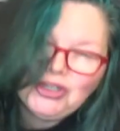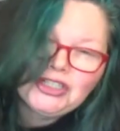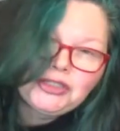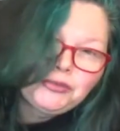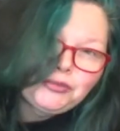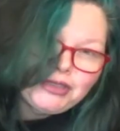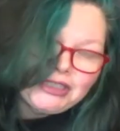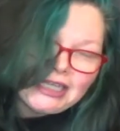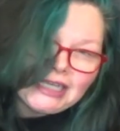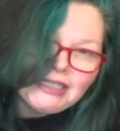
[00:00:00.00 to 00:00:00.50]

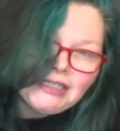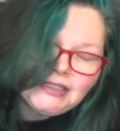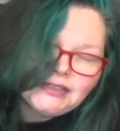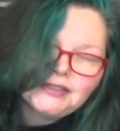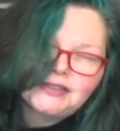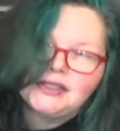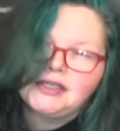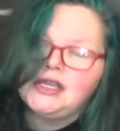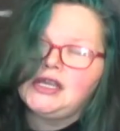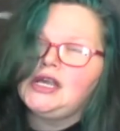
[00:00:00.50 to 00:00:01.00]

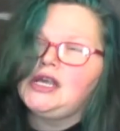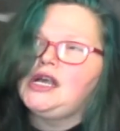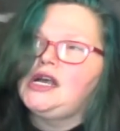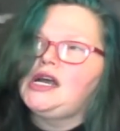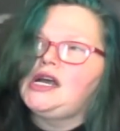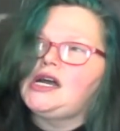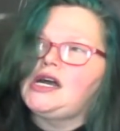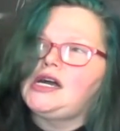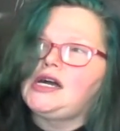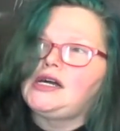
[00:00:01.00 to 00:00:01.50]
complex,
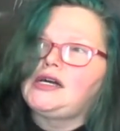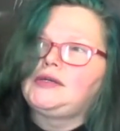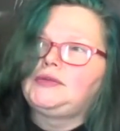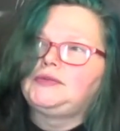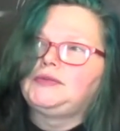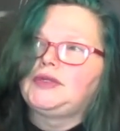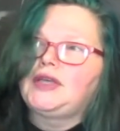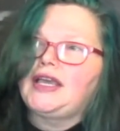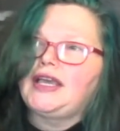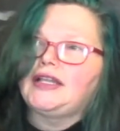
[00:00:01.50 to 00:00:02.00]

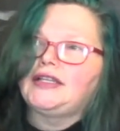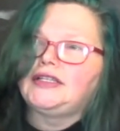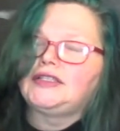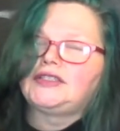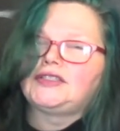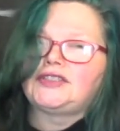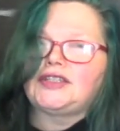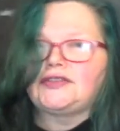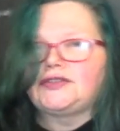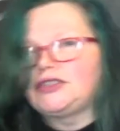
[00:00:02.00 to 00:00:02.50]
and
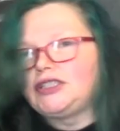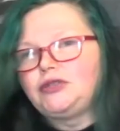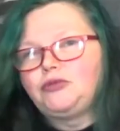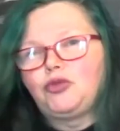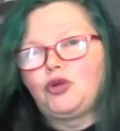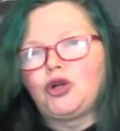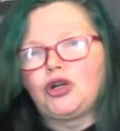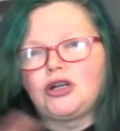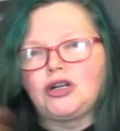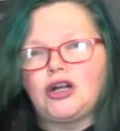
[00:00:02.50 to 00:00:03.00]
it's definitely
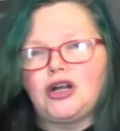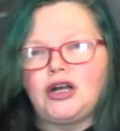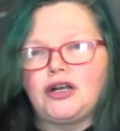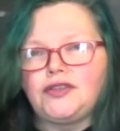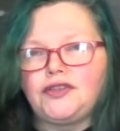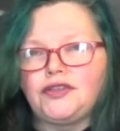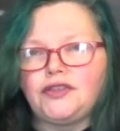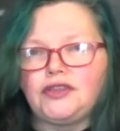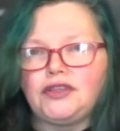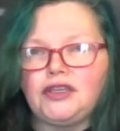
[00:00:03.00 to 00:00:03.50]
more
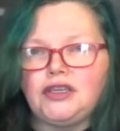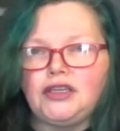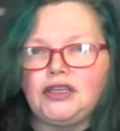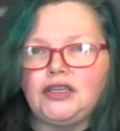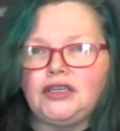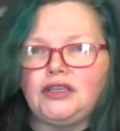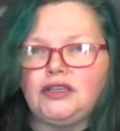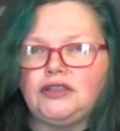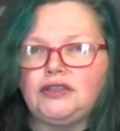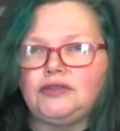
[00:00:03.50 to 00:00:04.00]
on
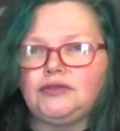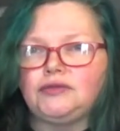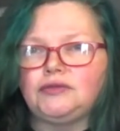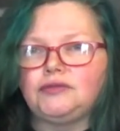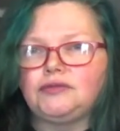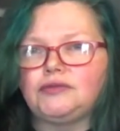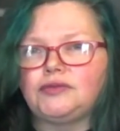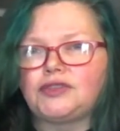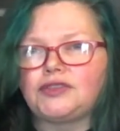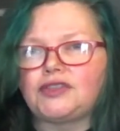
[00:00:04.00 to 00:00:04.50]
the
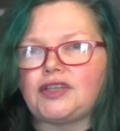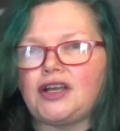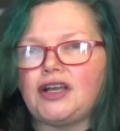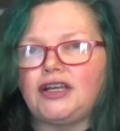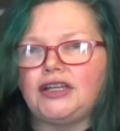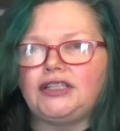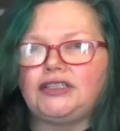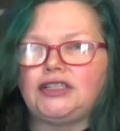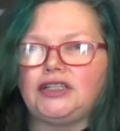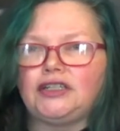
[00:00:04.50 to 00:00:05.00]

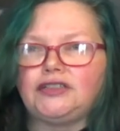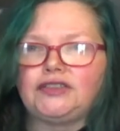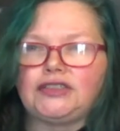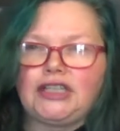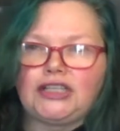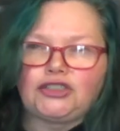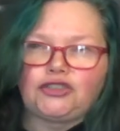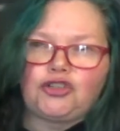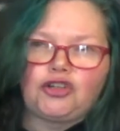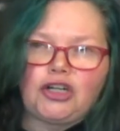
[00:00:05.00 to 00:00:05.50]
side of
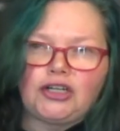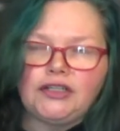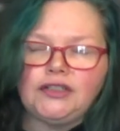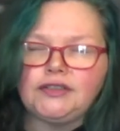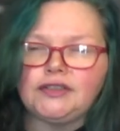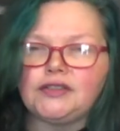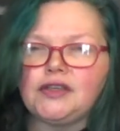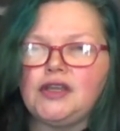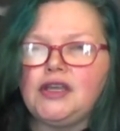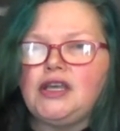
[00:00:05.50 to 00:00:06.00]

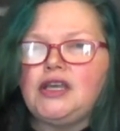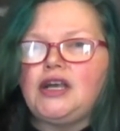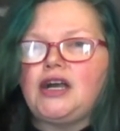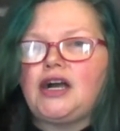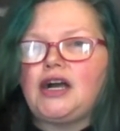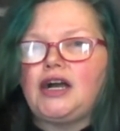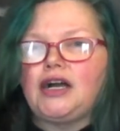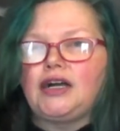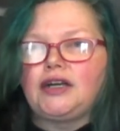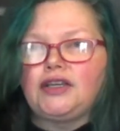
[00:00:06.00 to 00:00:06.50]
electronics.
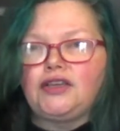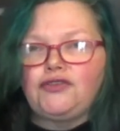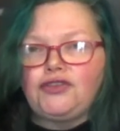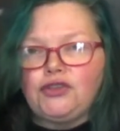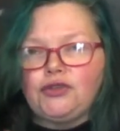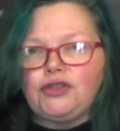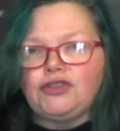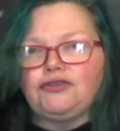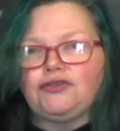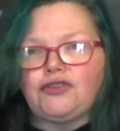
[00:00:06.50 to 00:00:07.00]
If
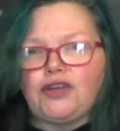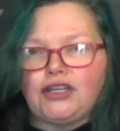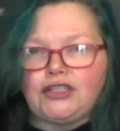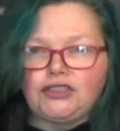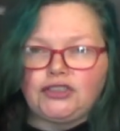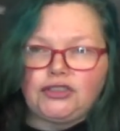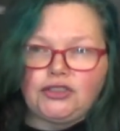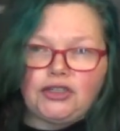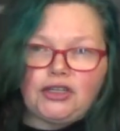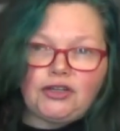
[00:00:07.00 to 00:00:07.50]
you can
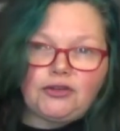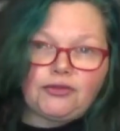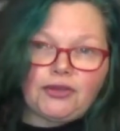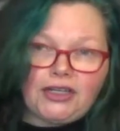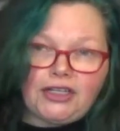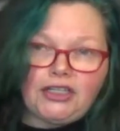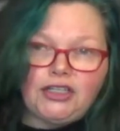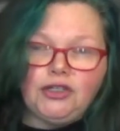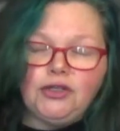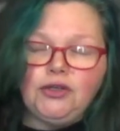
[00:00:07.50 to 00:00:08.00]
find a
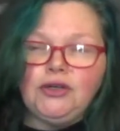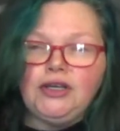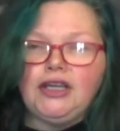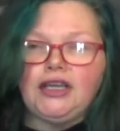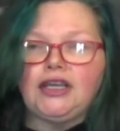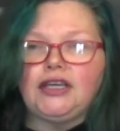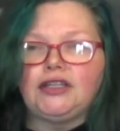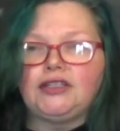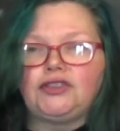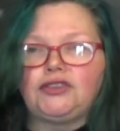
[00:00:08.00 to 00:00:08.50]
radio
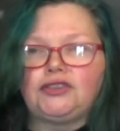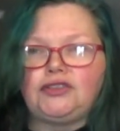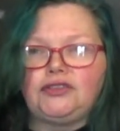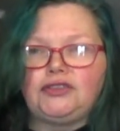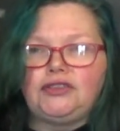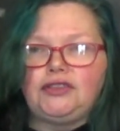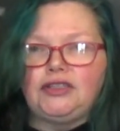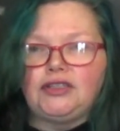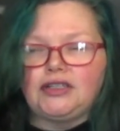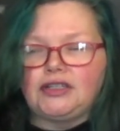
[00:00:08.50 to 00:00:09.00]

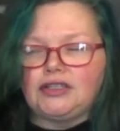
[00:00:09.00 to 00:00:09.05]
and